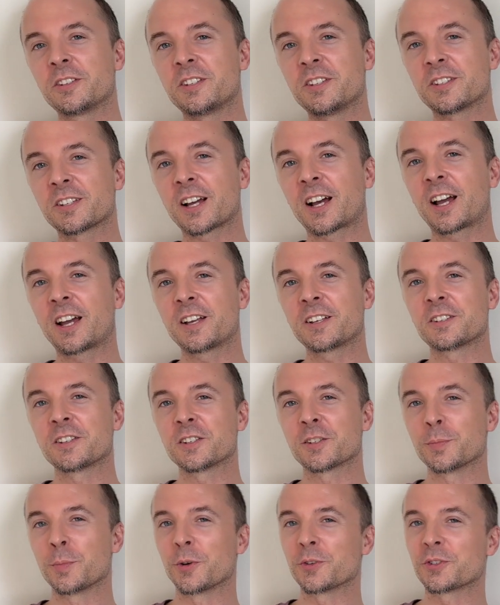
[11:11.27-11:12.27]
this is
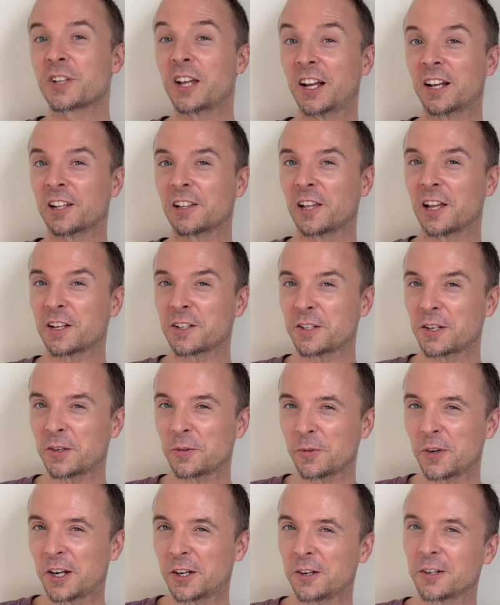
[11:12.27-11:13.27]
Kyuss's most
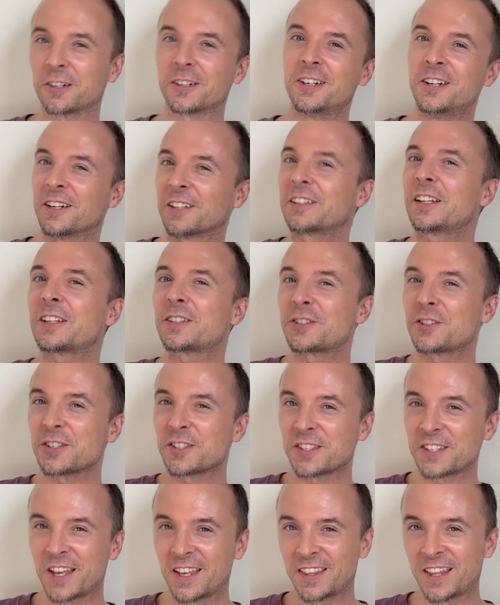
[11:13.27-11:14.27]
eclectic record. Let's
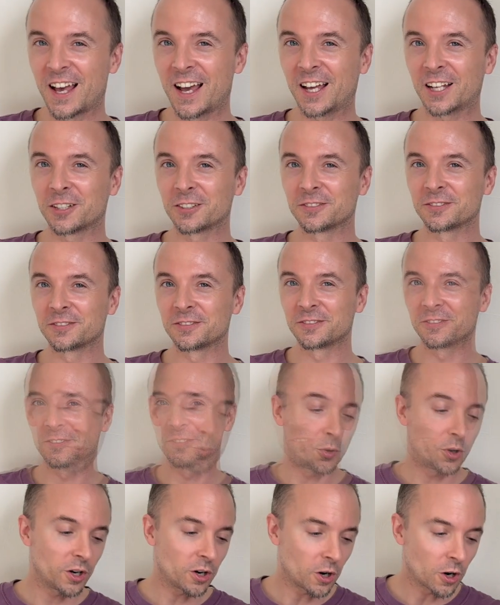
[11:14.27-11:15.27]
just say that.
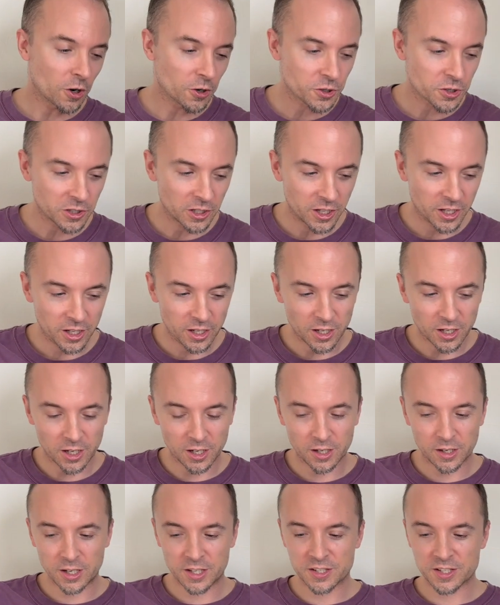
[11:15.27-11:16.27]
To put it harshly,
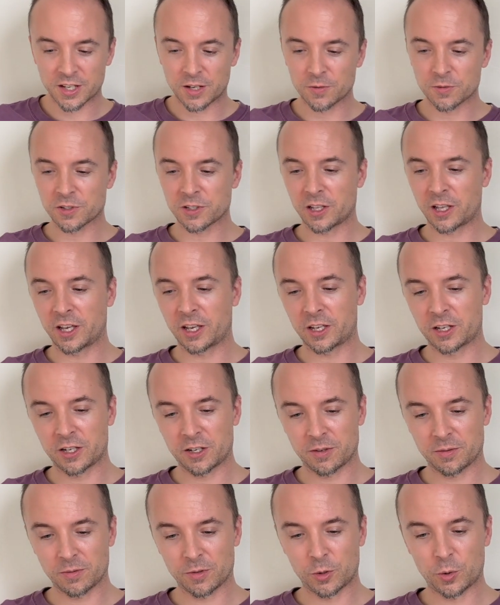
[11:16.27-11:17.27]
it sounds
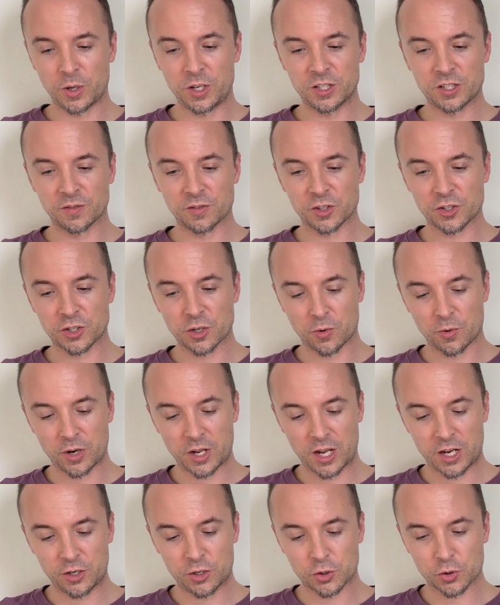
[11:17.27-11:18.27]
like Queens of the
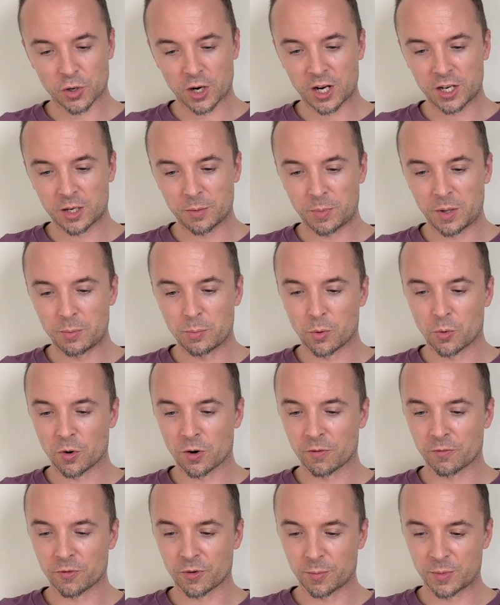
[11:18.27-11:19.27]
Stone Age trying to be
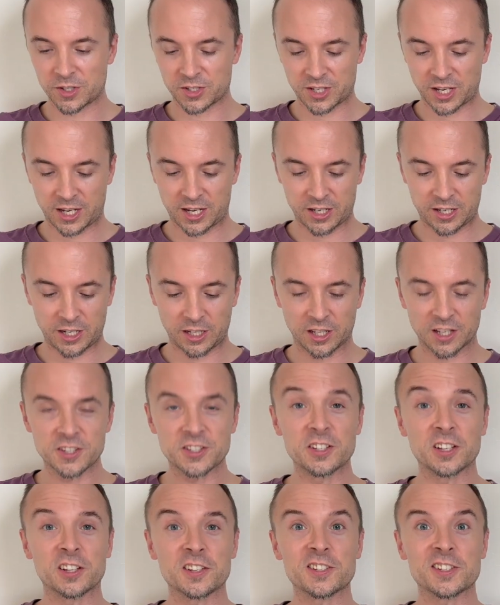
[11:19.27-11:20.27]
born from a
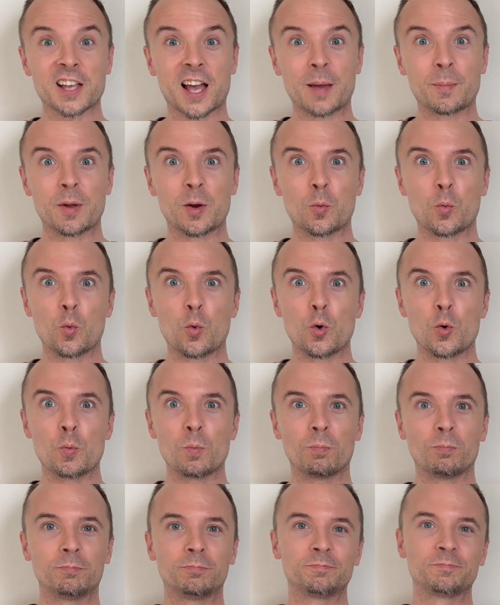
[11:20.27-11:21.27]
psychedelic psilocybin
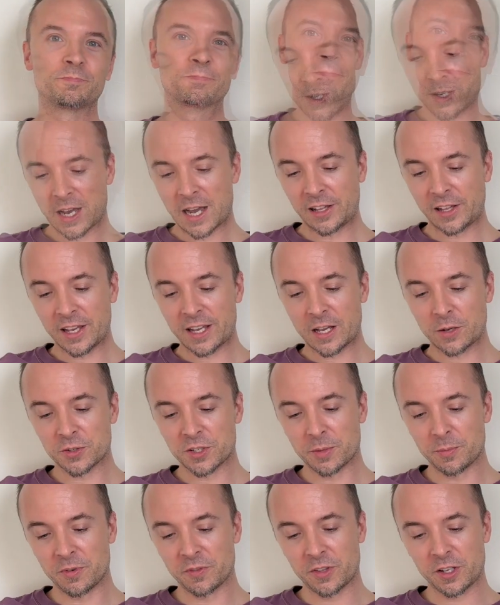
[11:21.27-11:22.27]
womb. I like
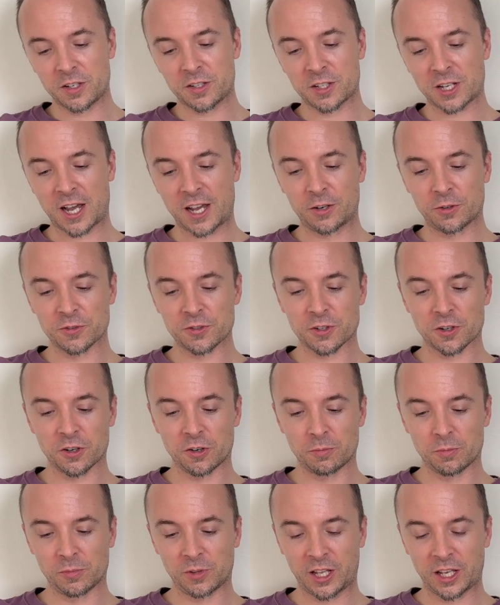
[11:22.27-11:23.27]
how some of the titles
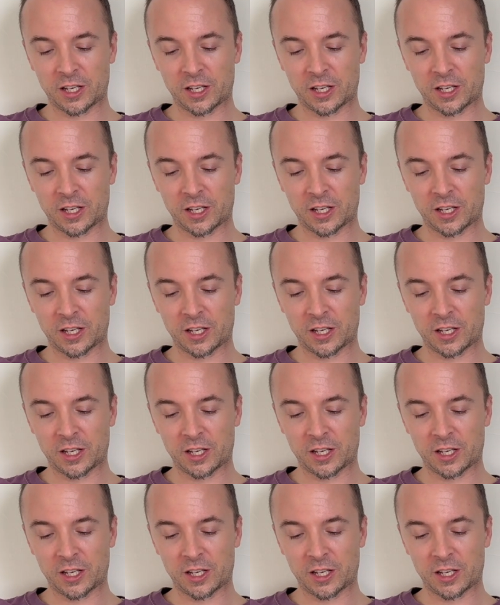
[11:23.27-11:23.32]
are